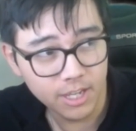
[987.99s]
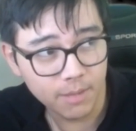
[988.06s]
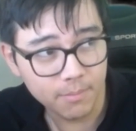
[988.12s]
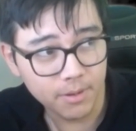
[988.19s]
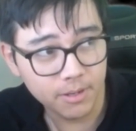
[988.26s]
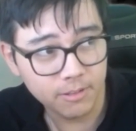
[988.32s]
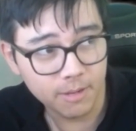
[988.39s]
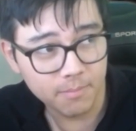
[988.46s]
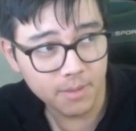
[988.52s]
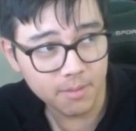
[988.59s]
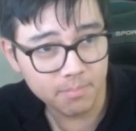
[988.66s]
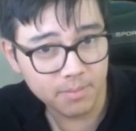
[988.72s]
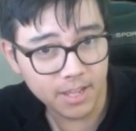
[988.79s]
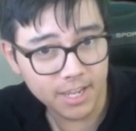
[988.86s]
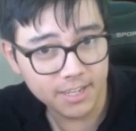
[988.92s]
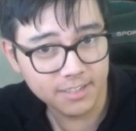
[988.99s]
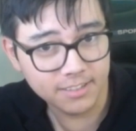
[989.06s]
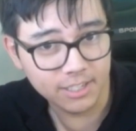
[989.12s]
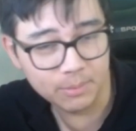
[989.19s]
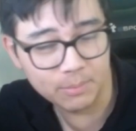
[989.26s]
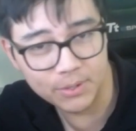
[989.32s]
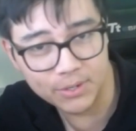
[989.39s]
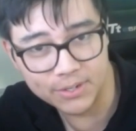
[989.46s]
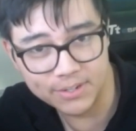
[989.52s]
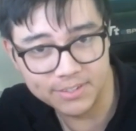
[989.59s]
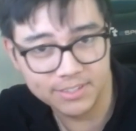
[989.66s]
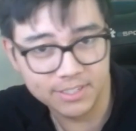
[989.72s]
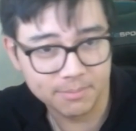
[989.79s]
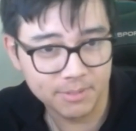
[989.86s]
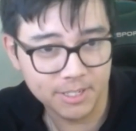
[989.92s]
a bit biased here
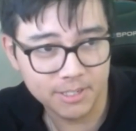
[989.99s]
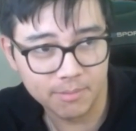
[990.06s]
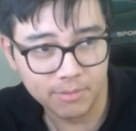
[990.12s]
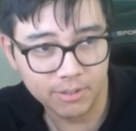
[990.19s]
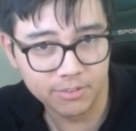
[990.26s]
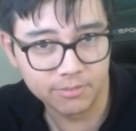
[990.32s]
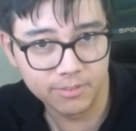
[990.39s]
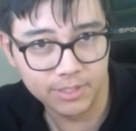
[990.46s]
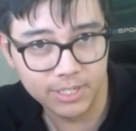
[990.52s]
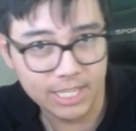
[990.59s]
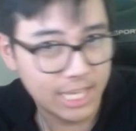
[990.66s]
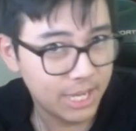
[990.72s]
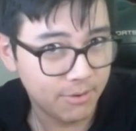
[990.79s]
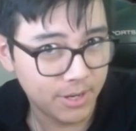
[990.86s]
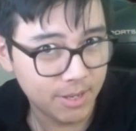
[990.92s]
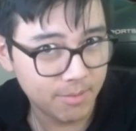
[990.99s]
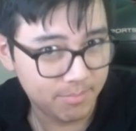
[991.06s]
because, I'm not Kiwi,